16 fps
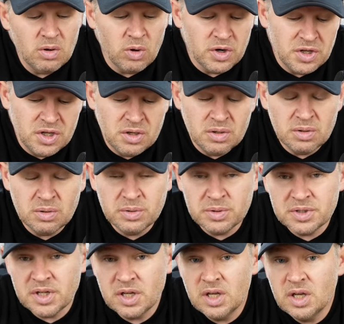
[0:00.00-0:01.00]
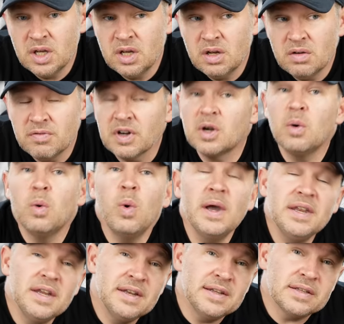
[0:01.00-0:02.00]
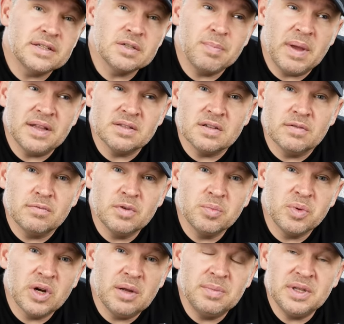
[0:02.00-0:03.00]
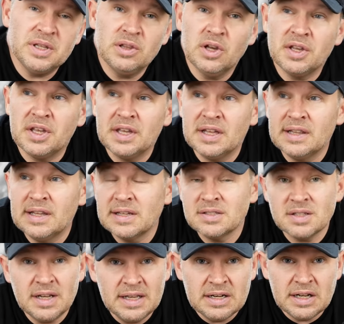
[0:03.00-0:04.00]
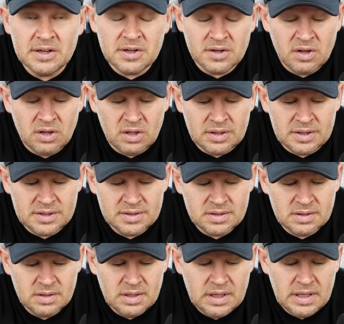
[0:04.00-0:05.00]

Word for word: or used, for quite inexpensive. We're probably looking at less than $800.